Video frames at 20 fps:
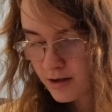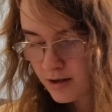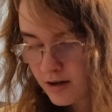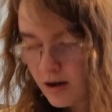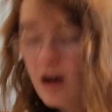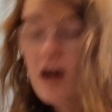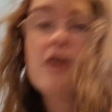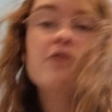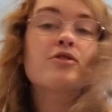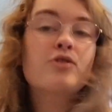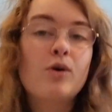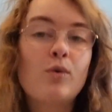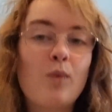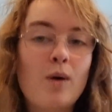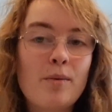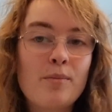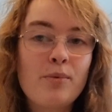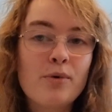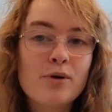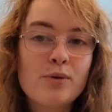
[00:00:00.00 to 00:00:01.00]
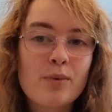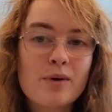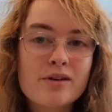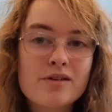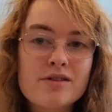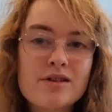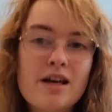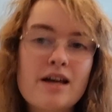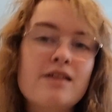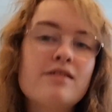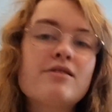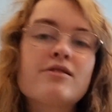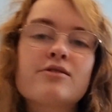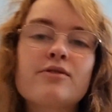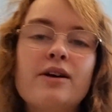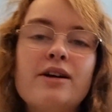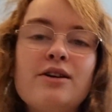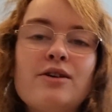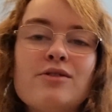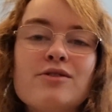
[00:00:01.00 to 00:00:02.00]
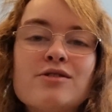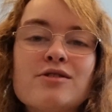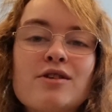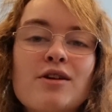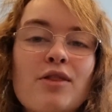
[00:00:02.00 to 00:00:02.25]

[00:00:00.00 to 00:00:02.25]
also 1.1 skeins. So I used